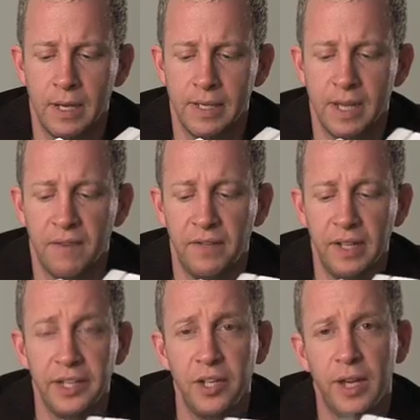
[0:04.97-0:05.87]
It's that
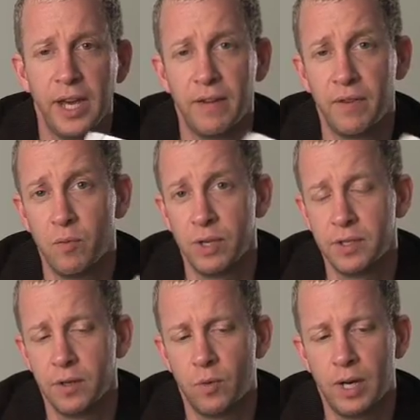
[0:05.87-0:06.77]
feeling you get every
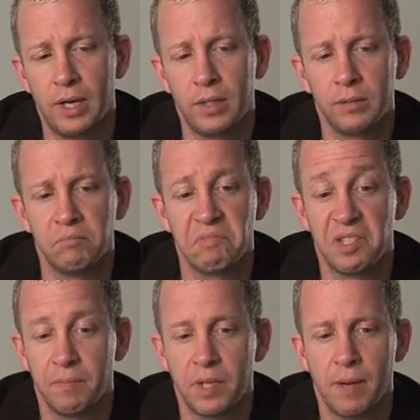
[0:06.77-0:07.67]
once in a while,
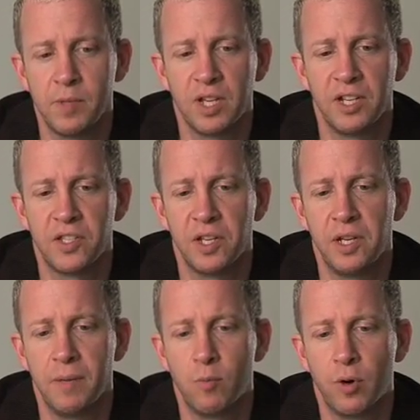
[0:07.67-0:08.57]
sometimes on a
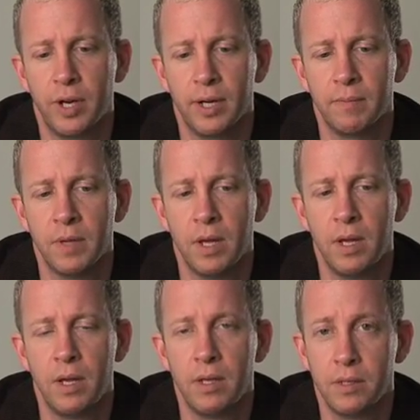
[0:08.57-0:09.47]
Sunday morning,
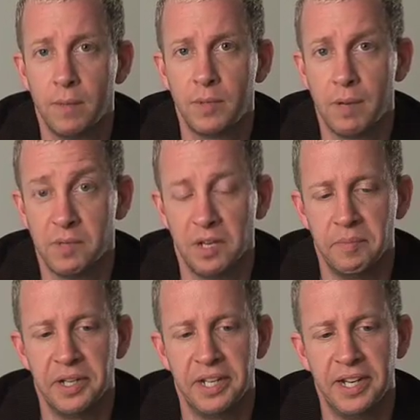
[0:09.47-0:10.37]
sometimes on a
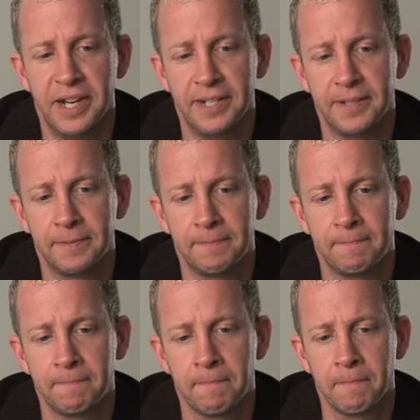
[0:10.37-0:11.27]
Monday night.
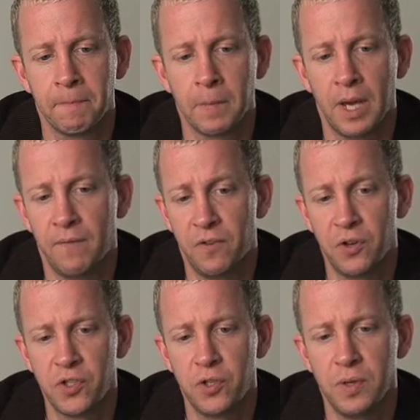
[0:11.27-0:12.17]
At
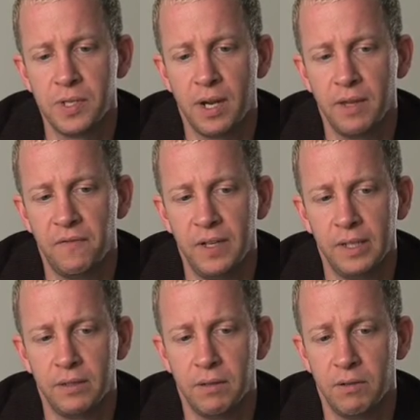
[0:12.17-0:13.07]
first, you assign the
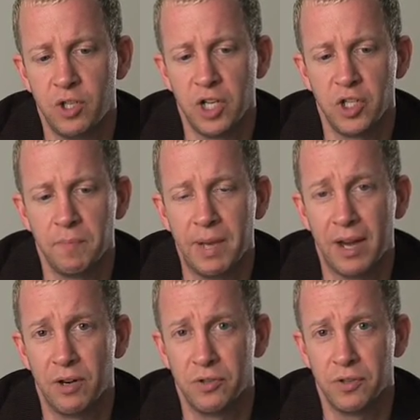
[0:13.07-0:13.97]
feeling to the changing
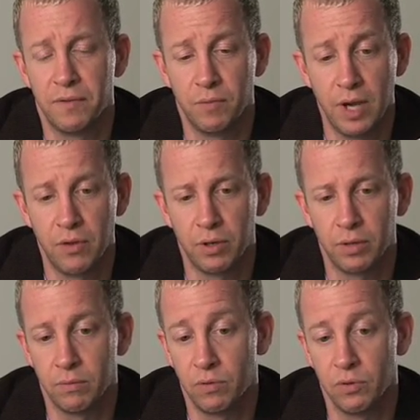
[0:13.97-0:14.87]
patterns of the
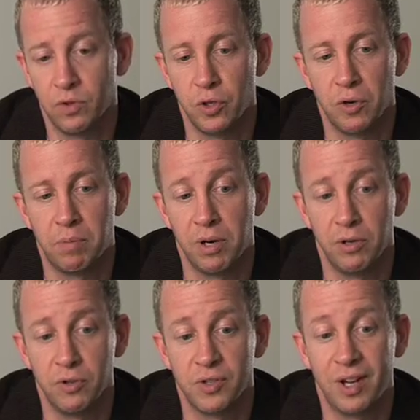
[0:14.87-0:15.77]
weather, or to your
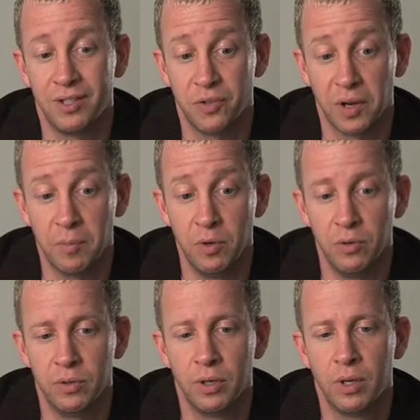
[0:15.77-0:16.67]
partner's altering
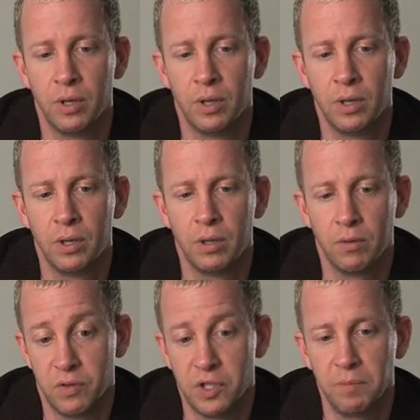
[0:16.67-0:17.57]
mood,
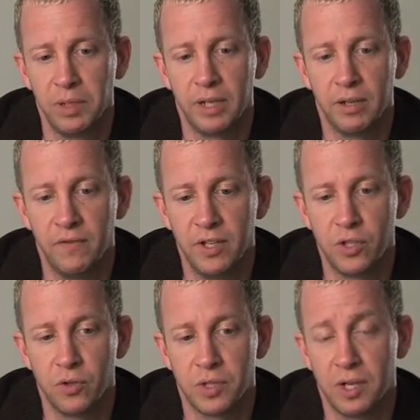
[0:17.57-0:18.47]
or simply convince
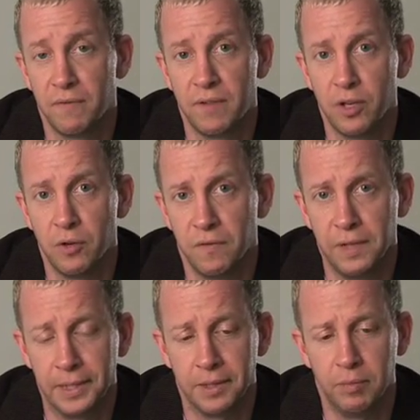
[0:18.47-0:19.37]
yourself that you're
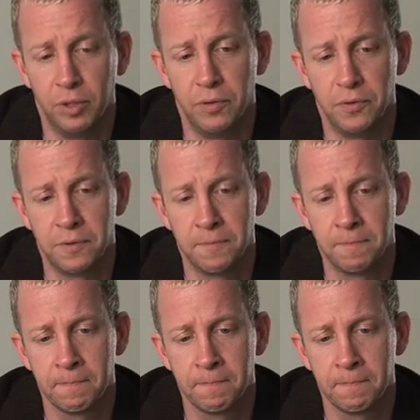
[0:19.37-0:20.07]
feeling the blues.